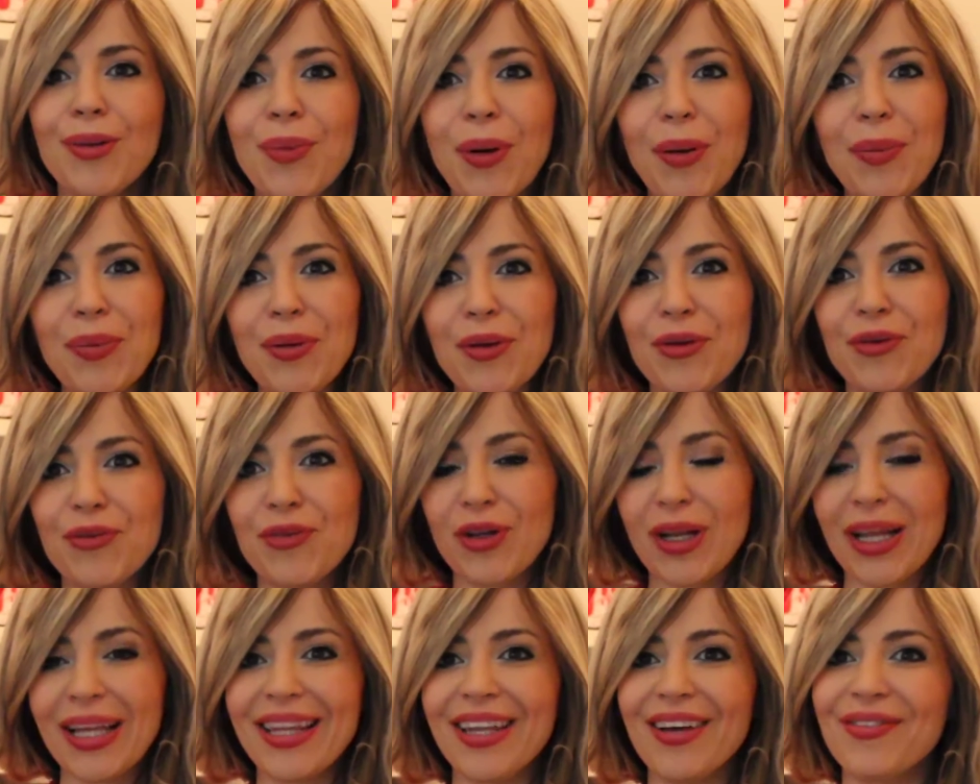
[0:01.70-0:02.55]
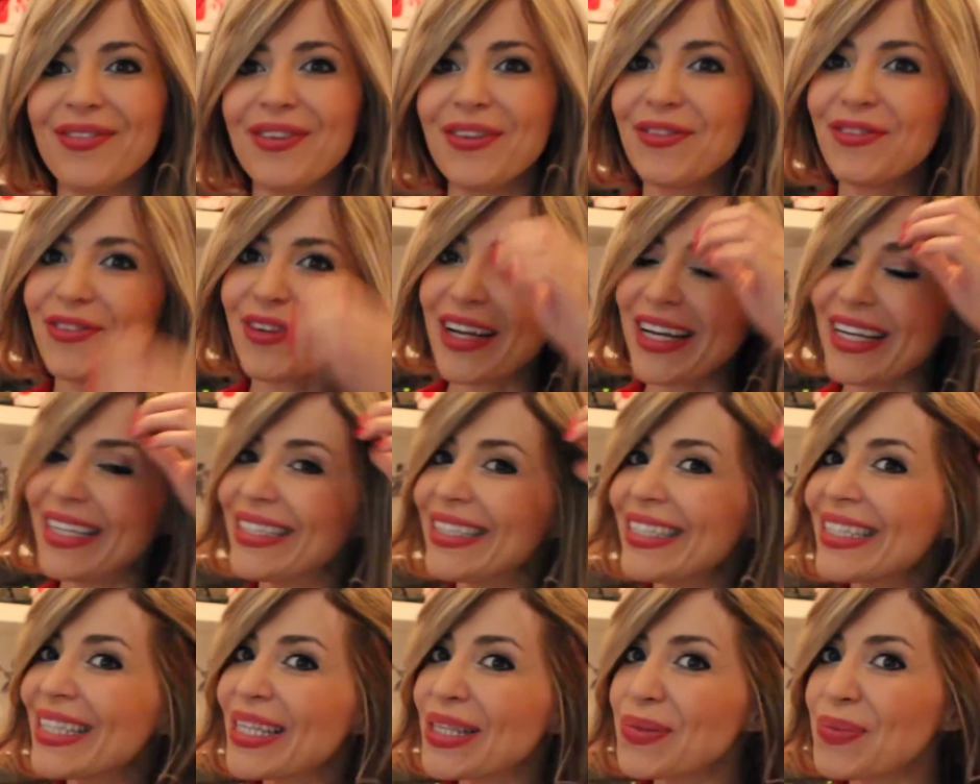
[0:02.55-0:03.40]
my beautiful and lovely
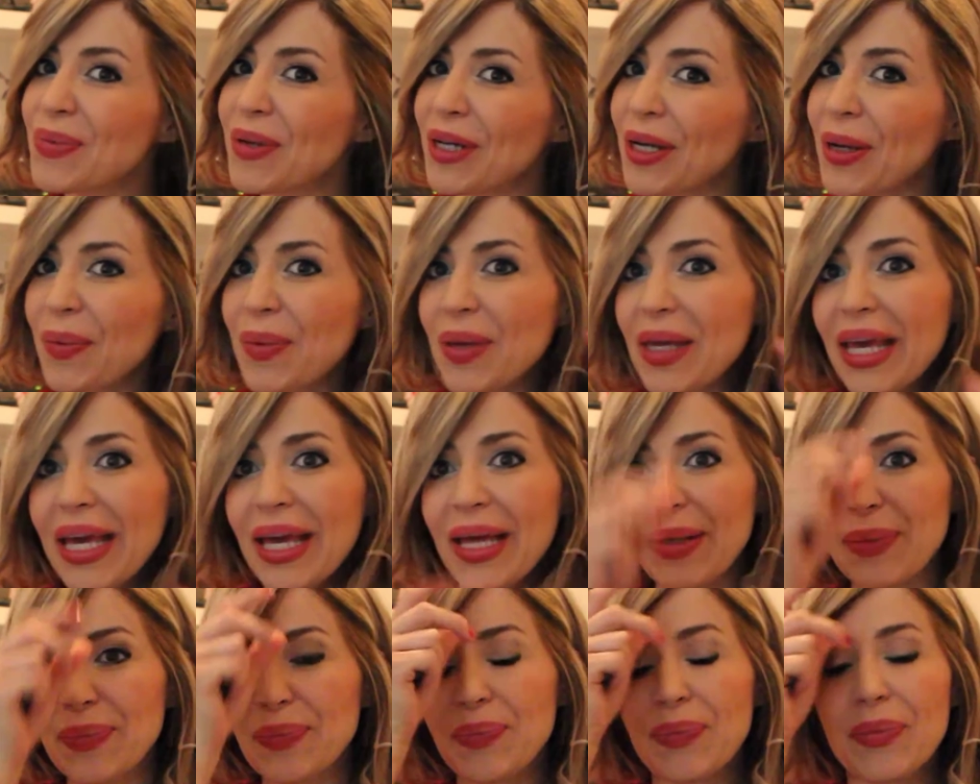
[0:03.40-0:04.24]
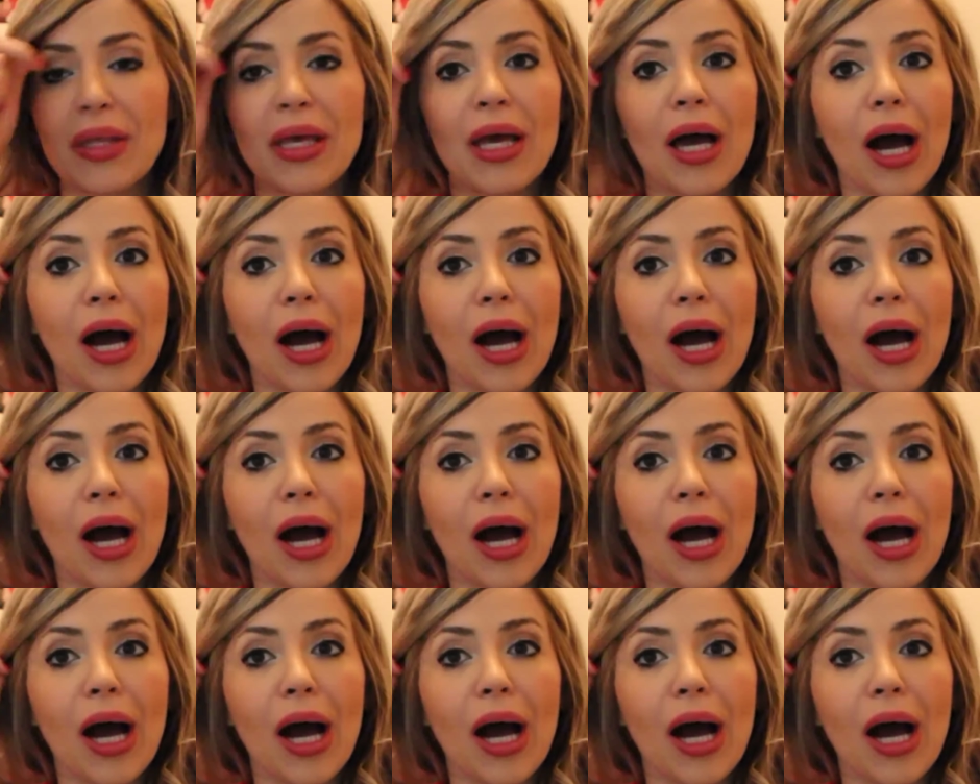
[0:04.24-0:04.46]
friend, this is Miriam again.